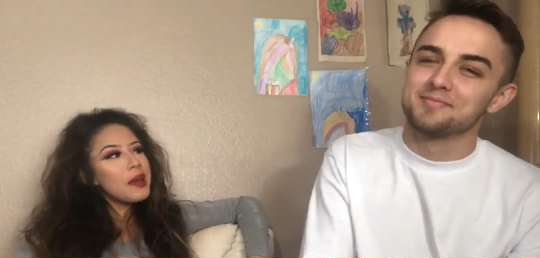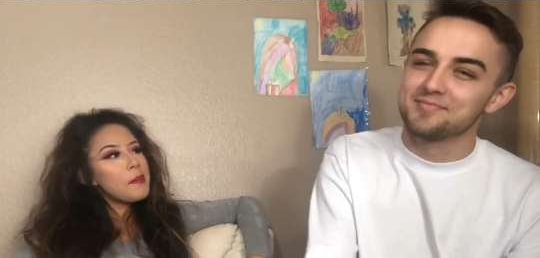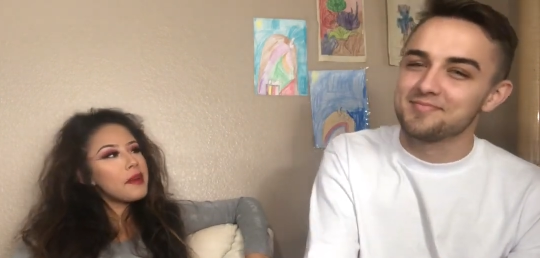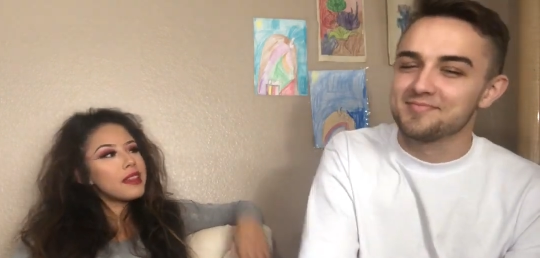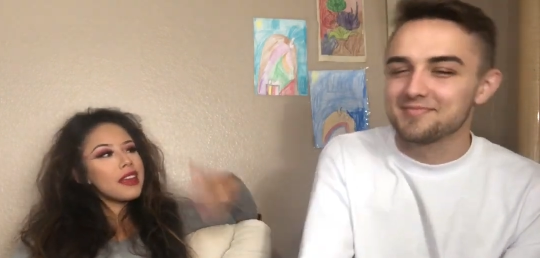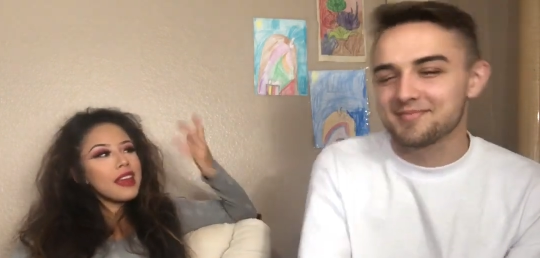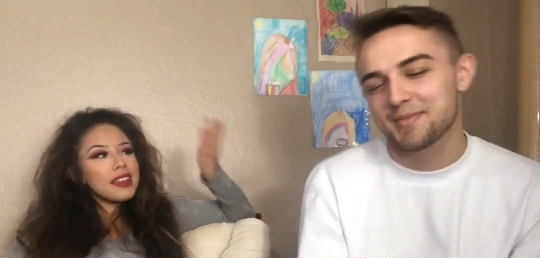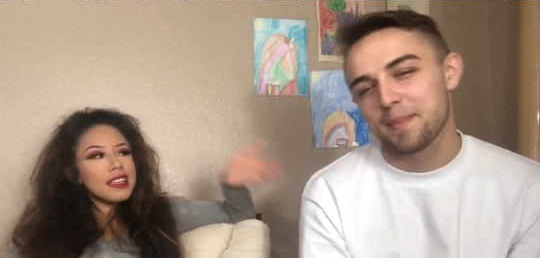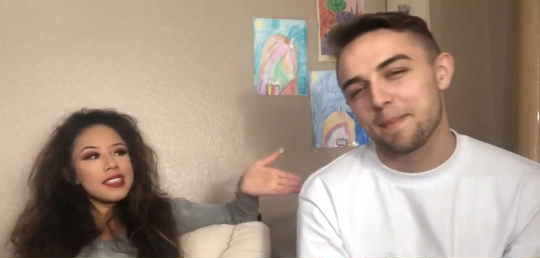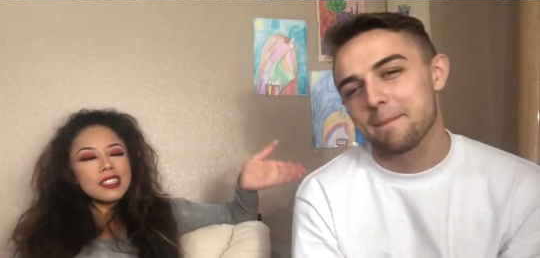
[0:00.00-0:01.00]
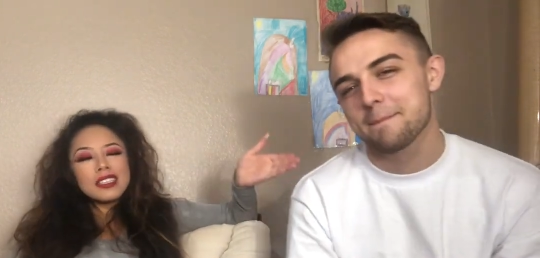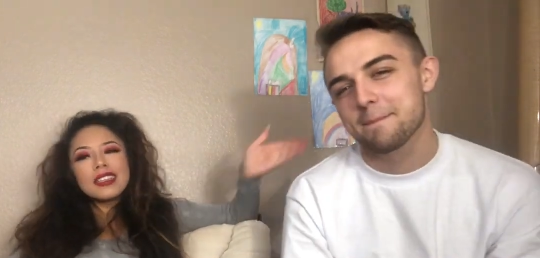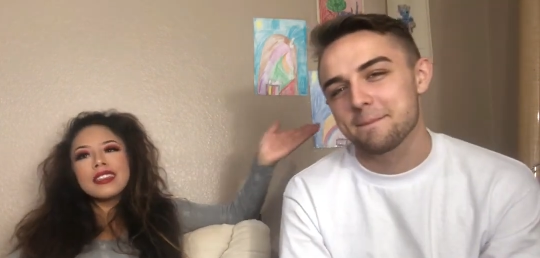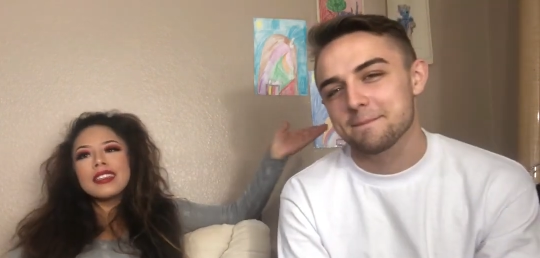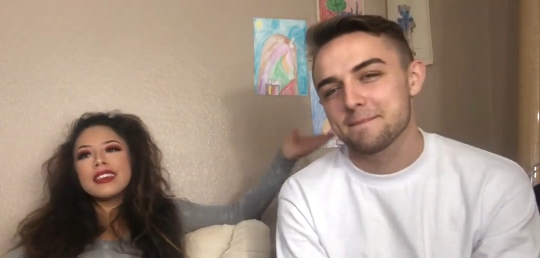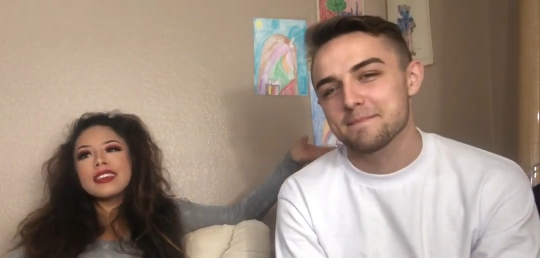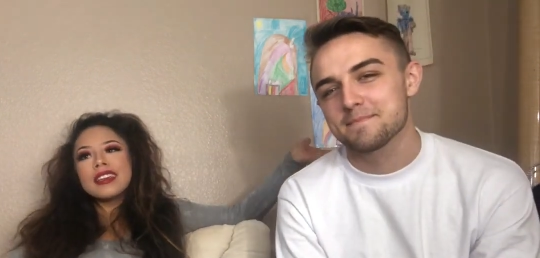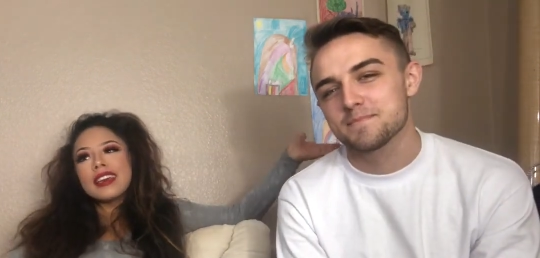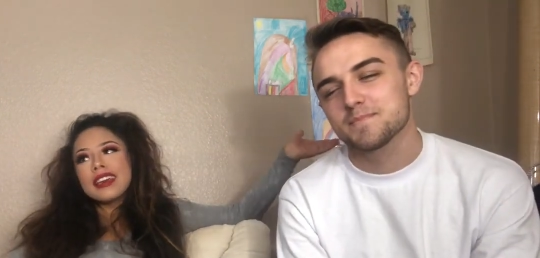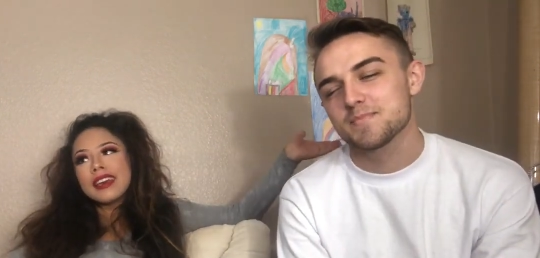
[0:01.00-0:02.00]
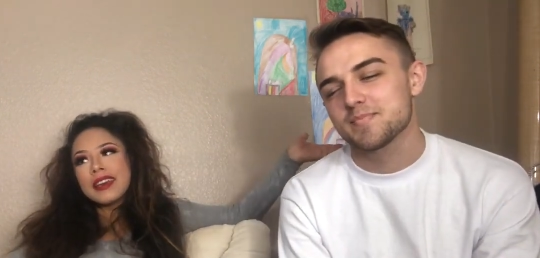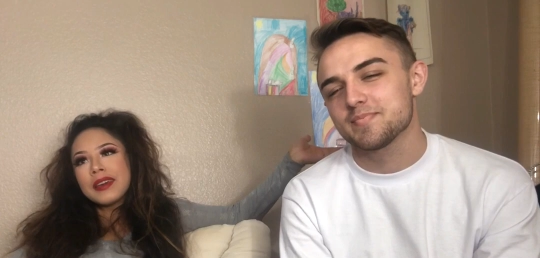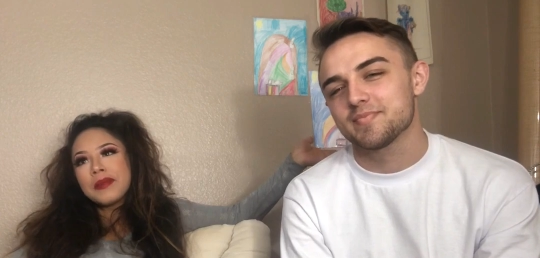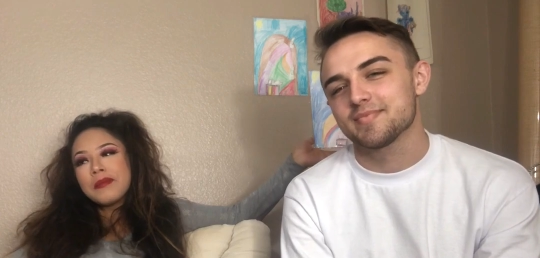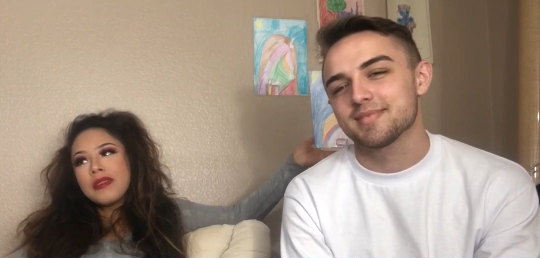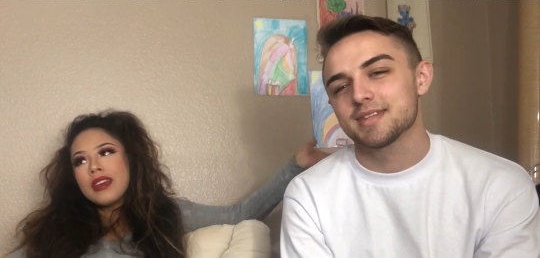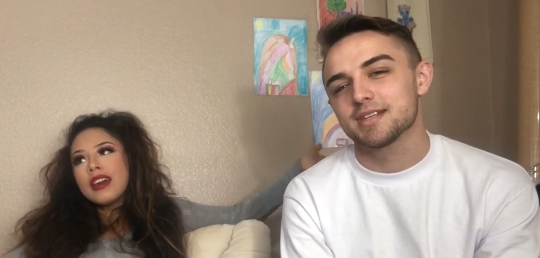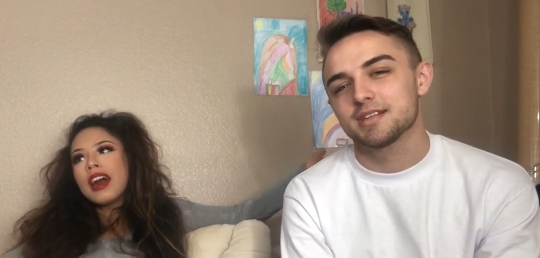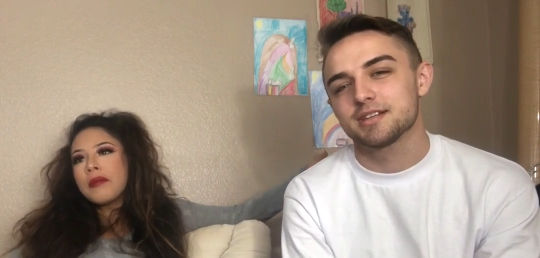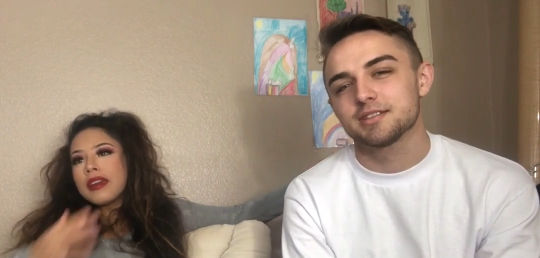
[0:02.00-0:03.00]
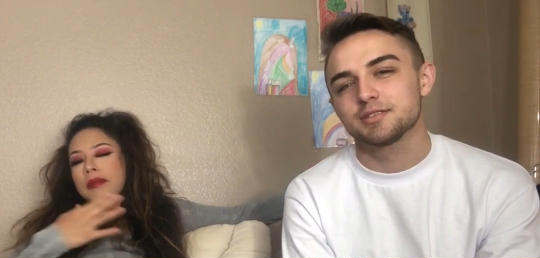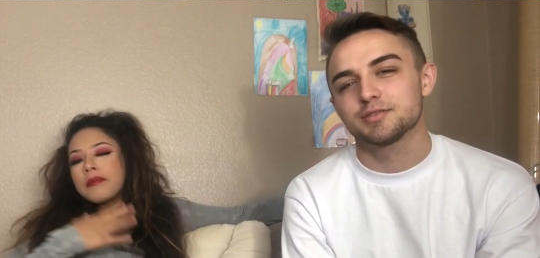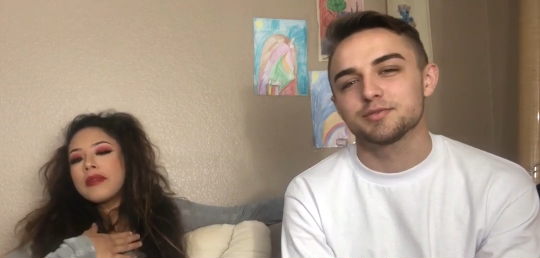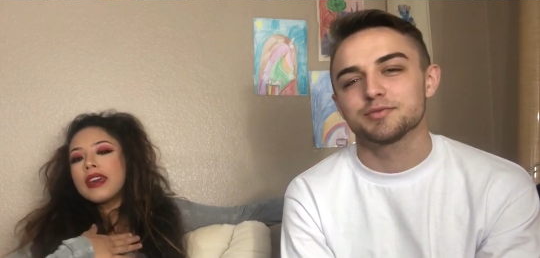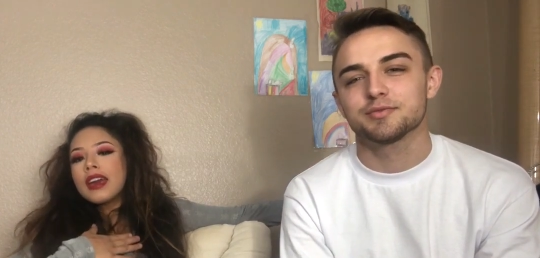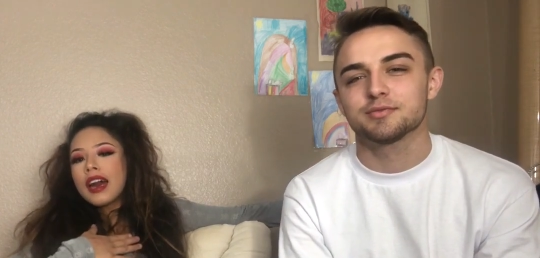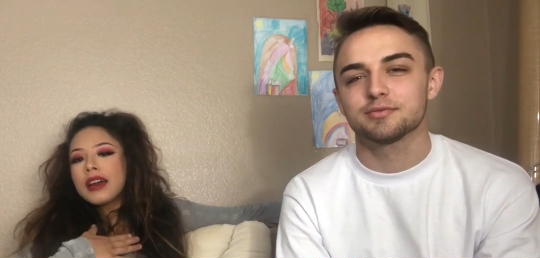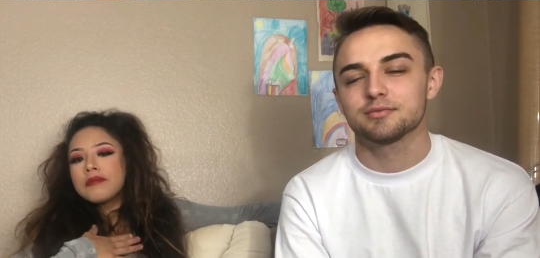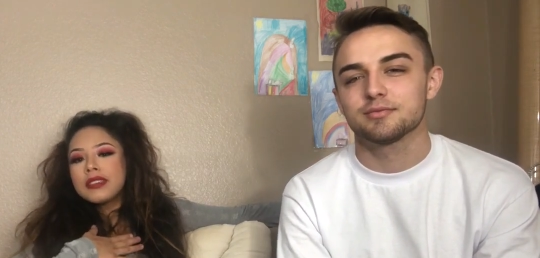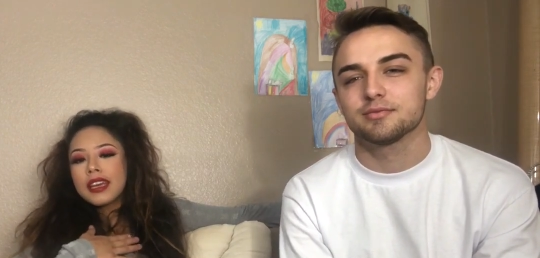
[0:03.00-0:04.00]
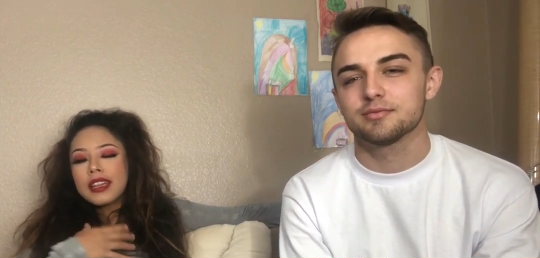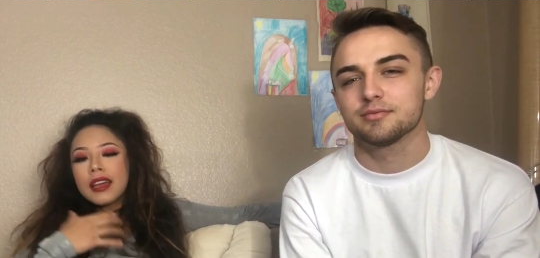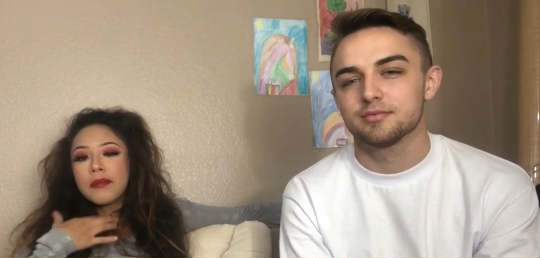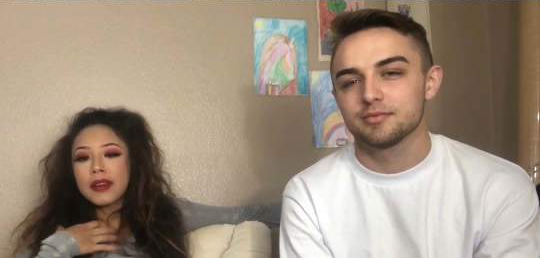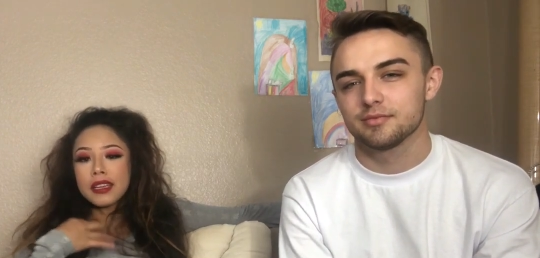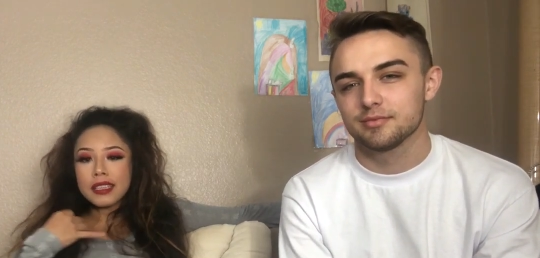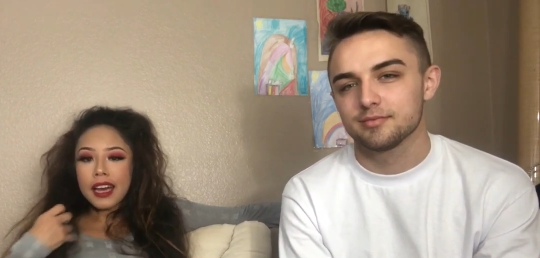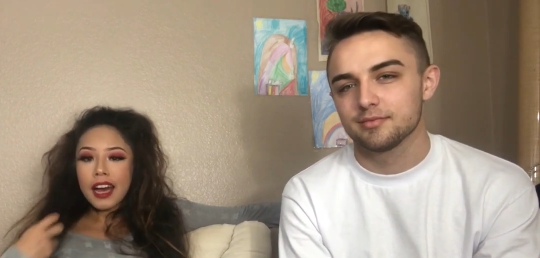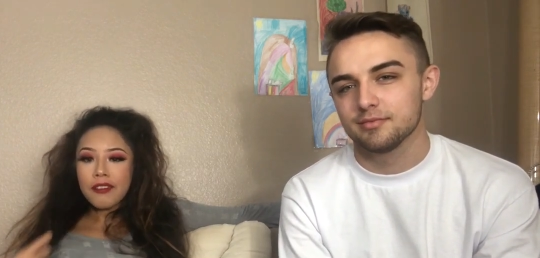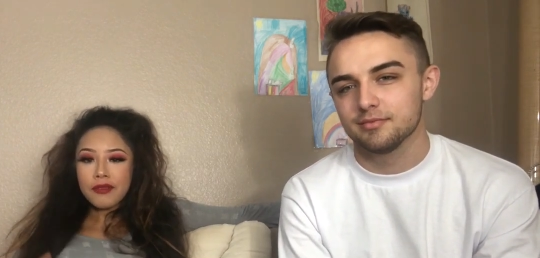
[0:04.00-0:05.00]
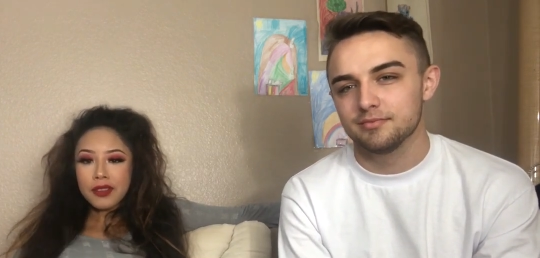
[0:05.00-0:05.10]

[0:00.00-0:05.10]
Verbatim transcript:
Speaker 1: But then I think she's gonna look like him. I mean, me, I'm saying that because I have